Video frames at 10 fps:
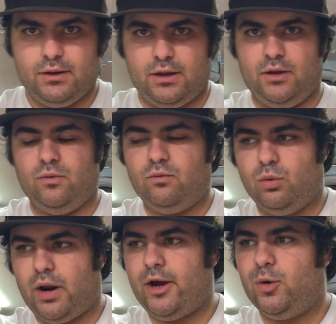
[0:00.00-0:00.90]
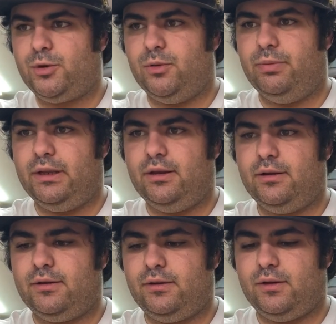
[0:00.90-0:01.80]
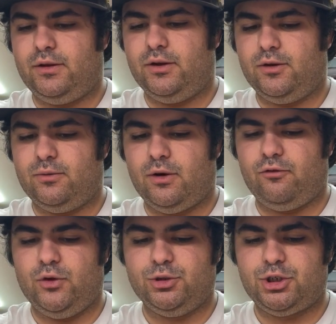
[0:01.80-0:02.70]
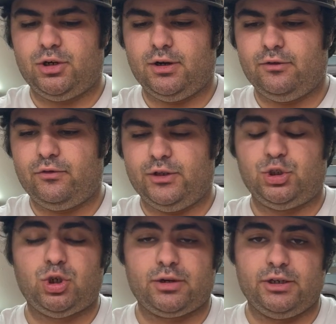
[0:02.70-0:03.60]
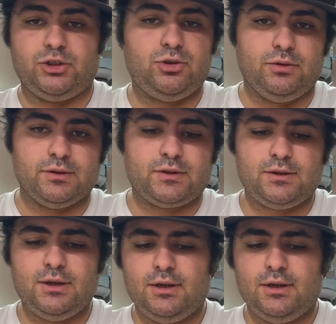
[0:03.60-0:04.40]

in what I hope could be, you know, a future of instructing students,